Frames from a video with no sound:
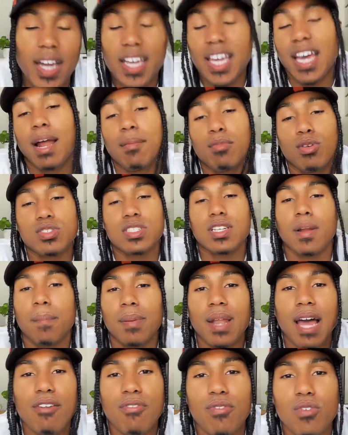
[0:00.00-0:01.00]
Again, I'm new to
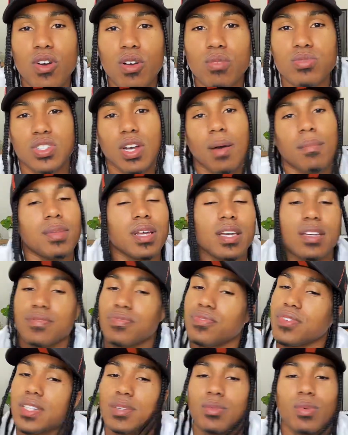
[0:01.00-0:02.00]
the platform, so I'm
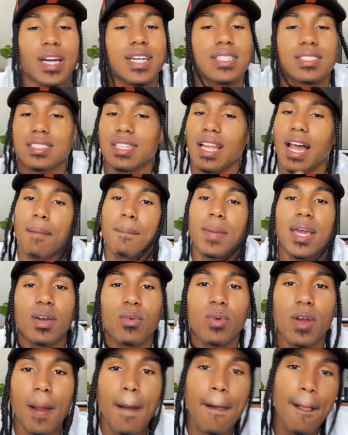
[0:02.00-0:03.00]
looking for the ways to like
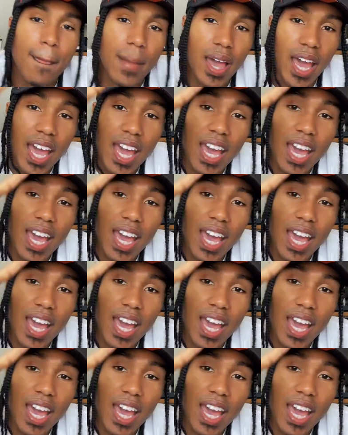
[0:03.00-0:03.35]
make it work.